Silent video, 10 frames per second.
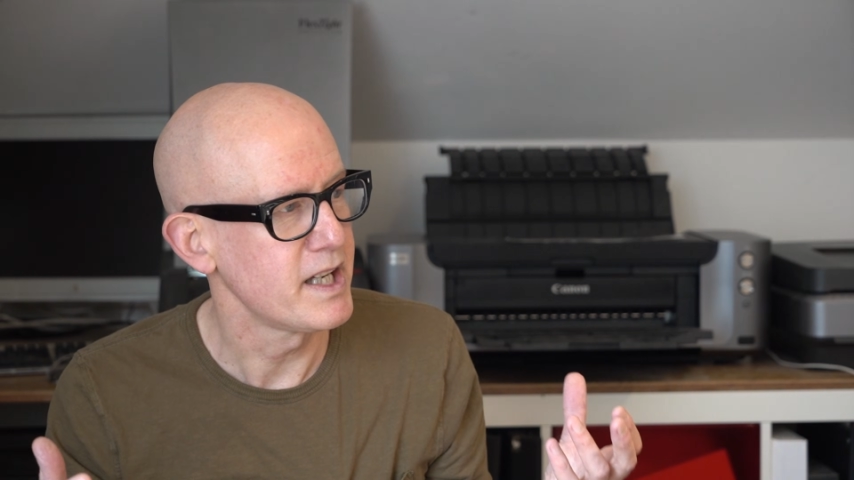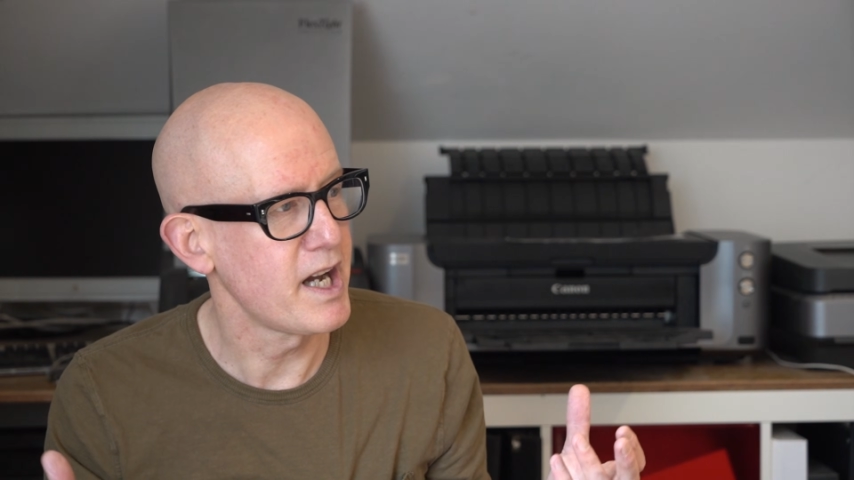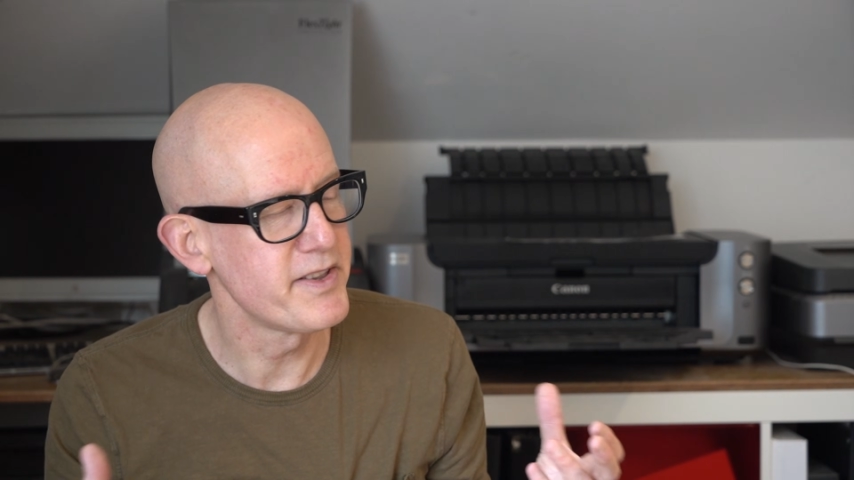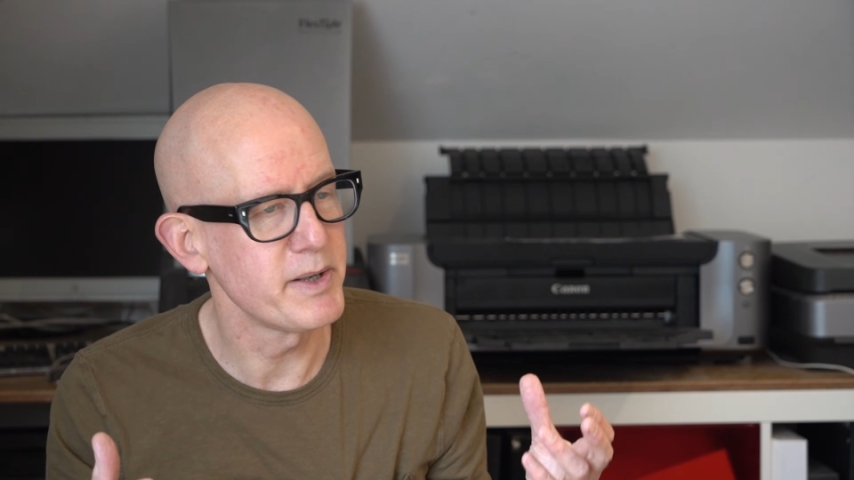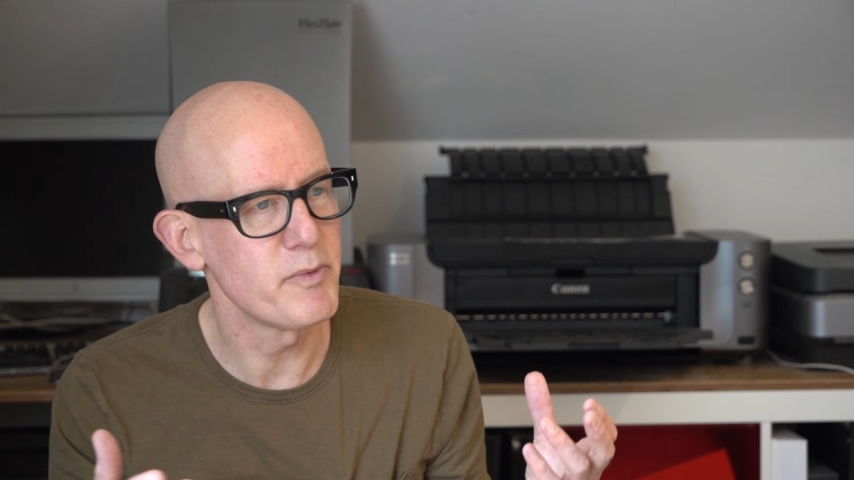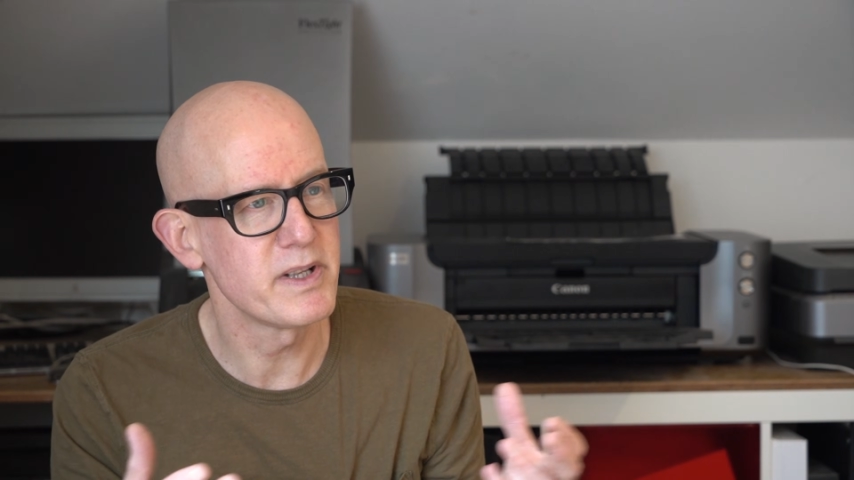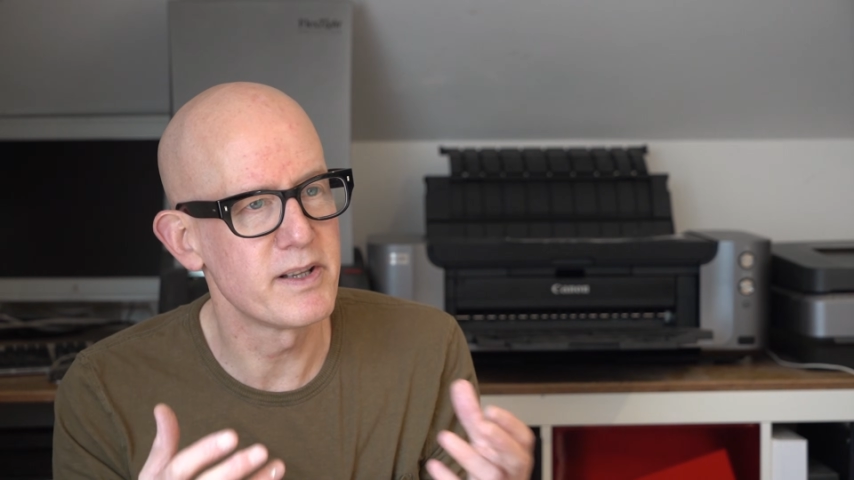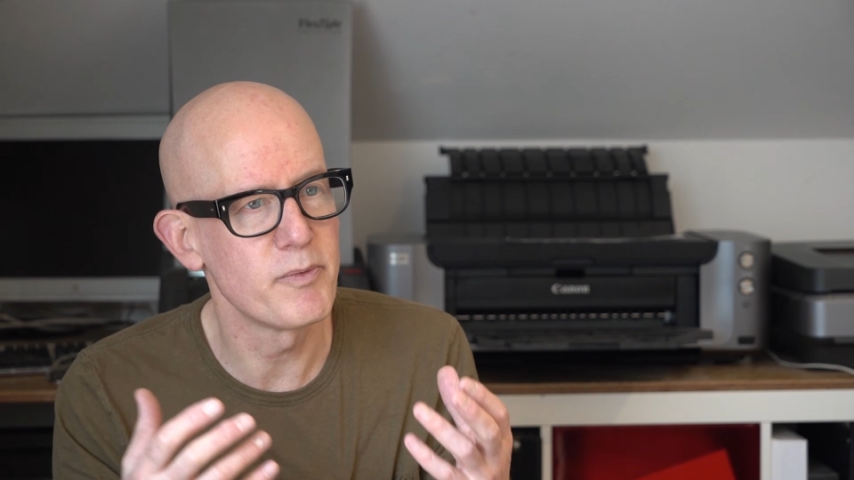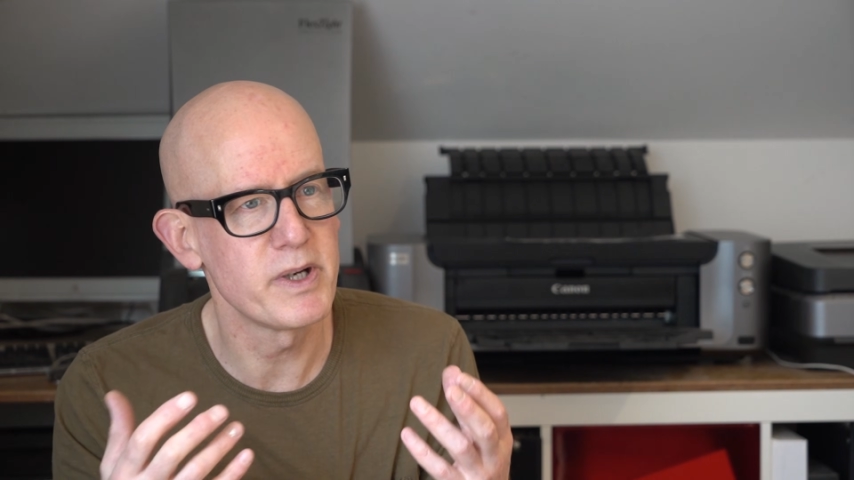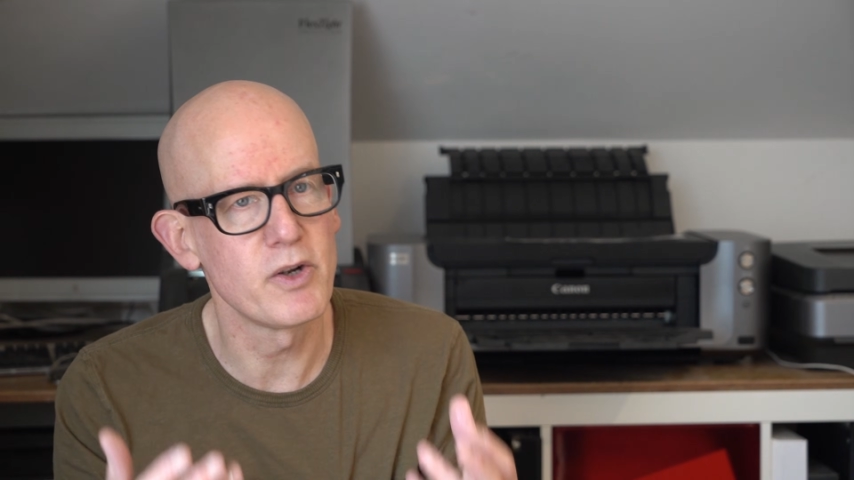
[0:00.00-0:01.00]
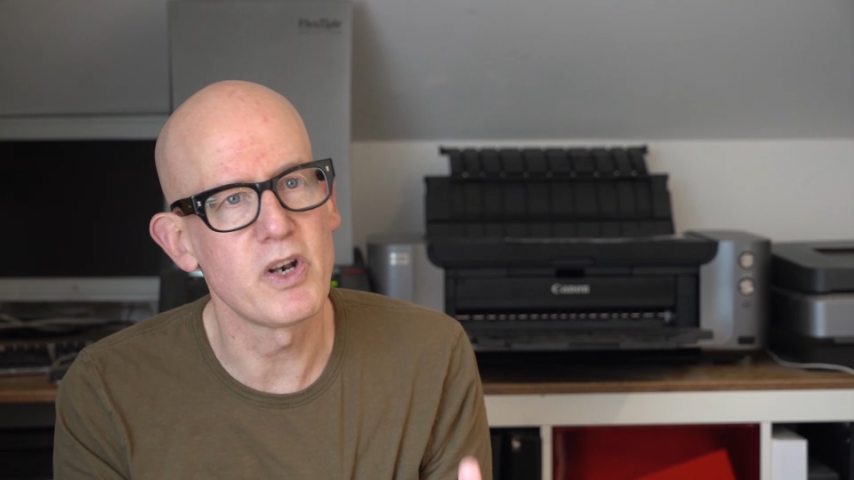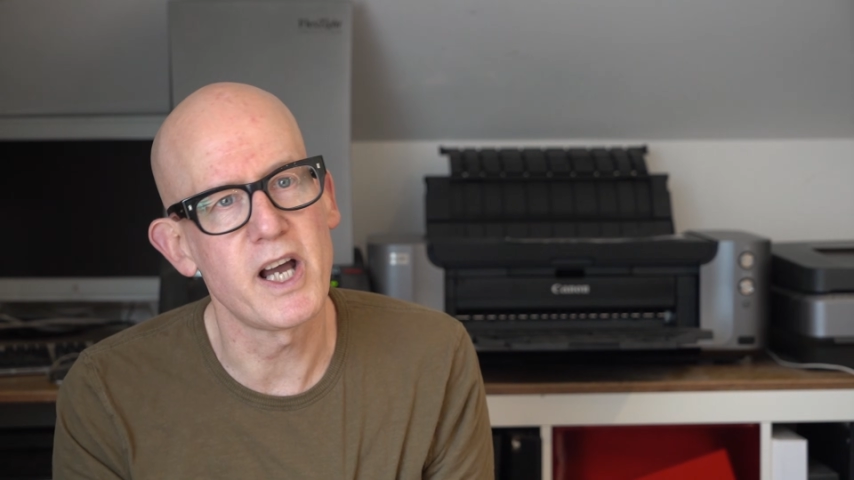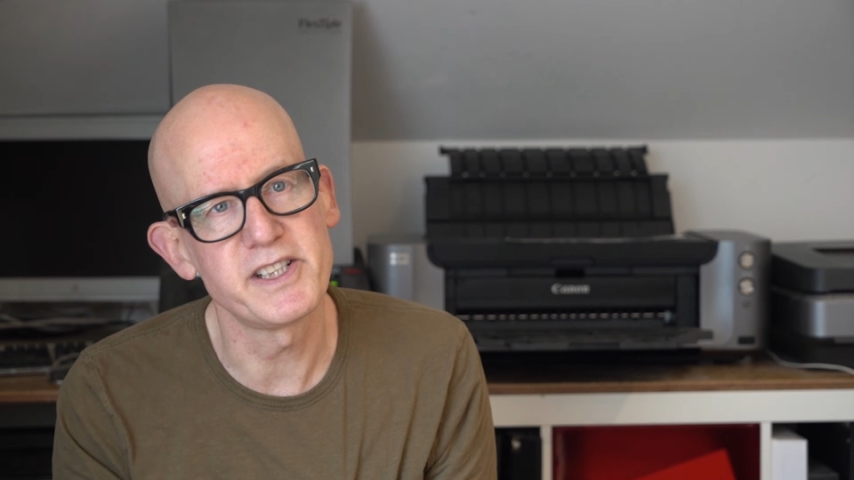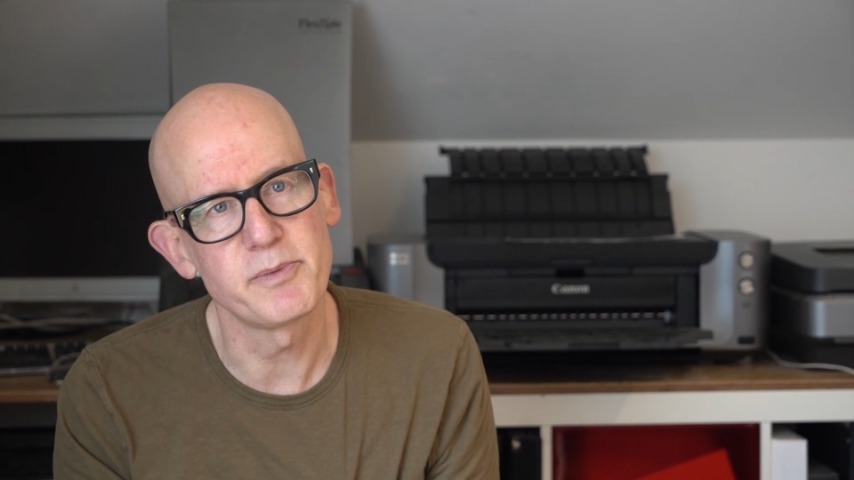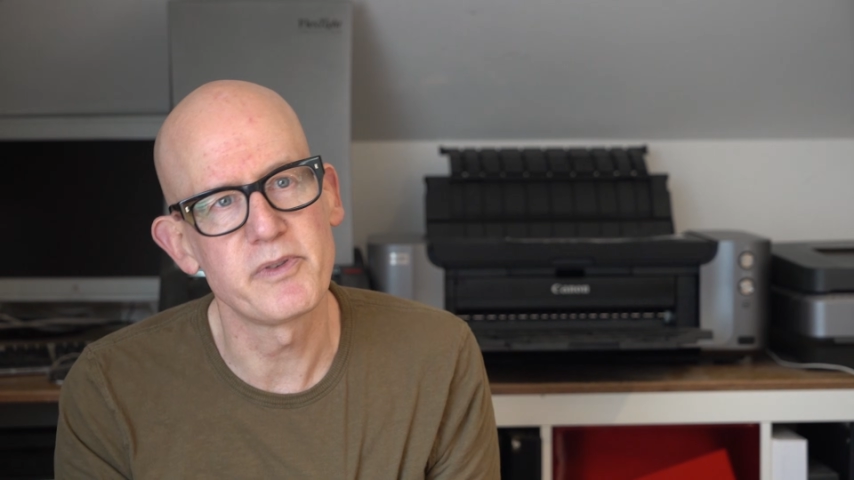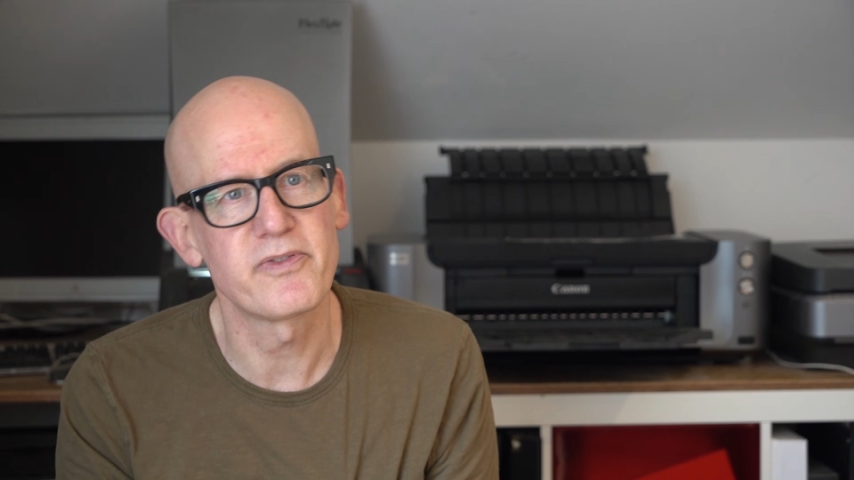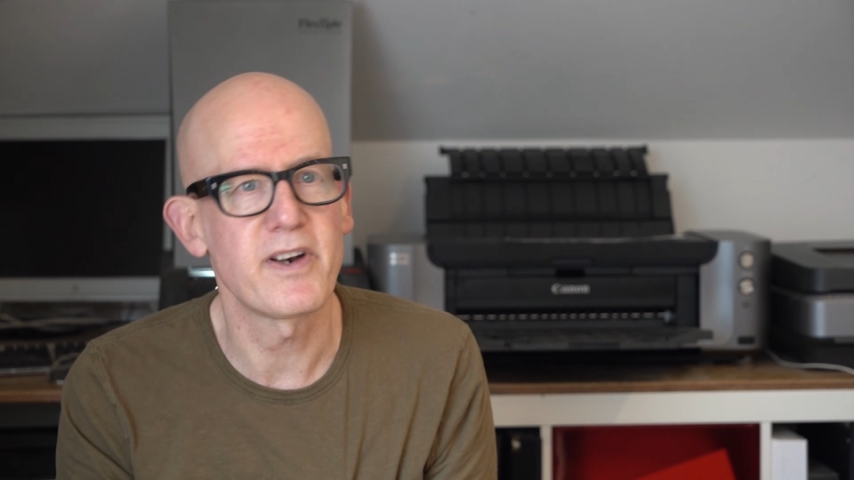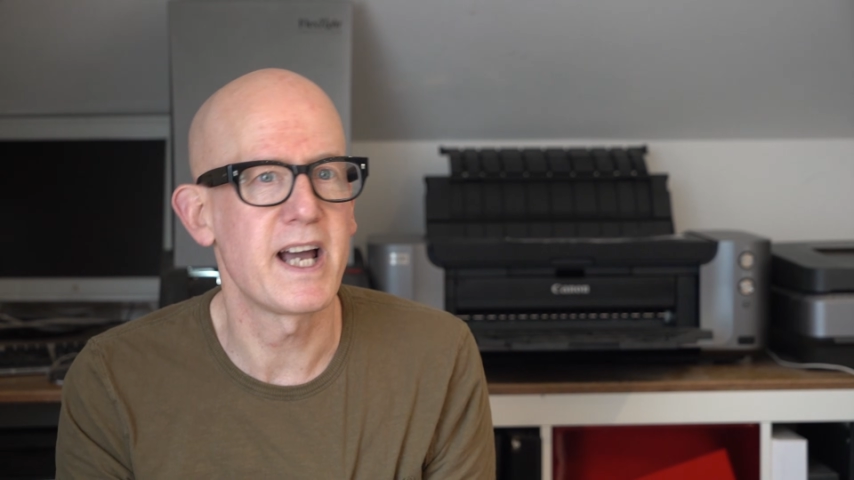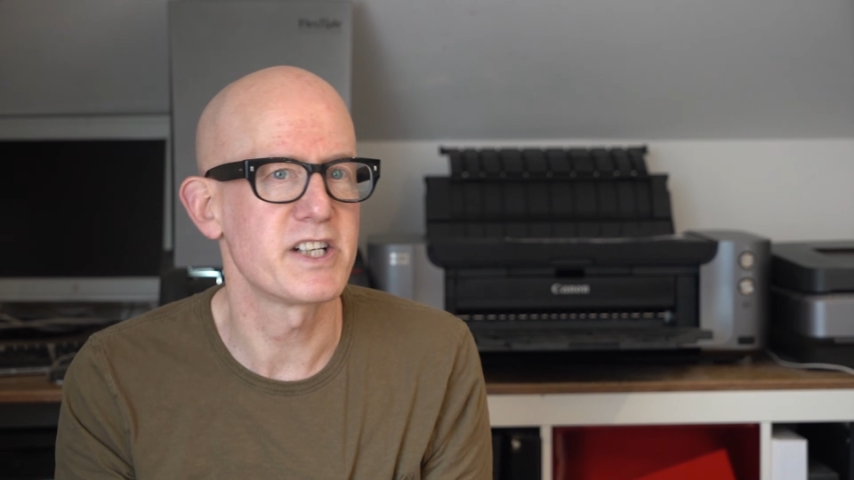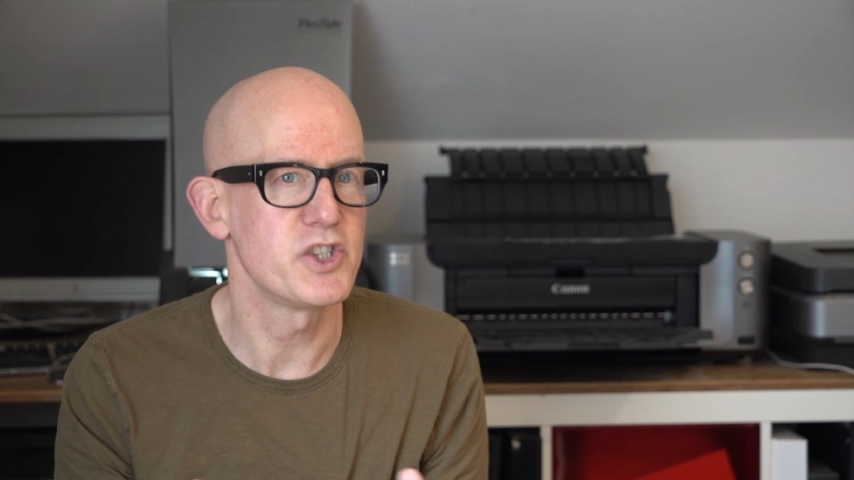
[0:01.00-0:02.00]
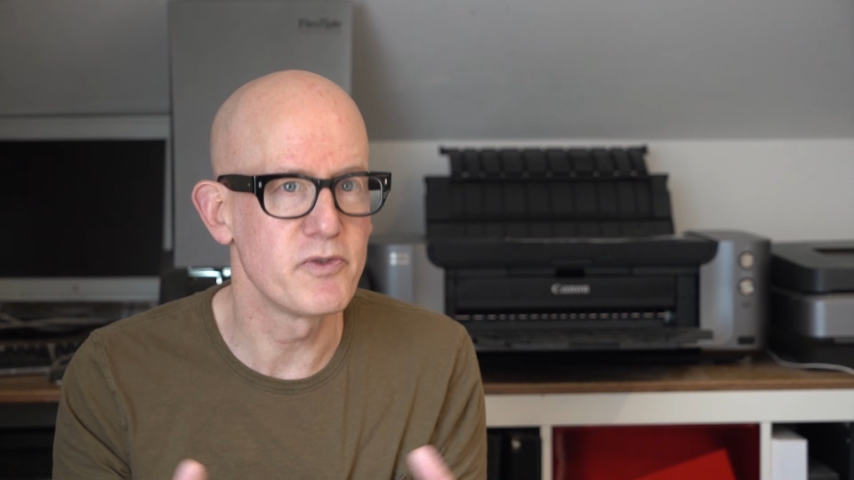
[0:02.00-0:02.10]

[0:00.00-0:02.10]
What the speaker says: I think when you're lighting with flash,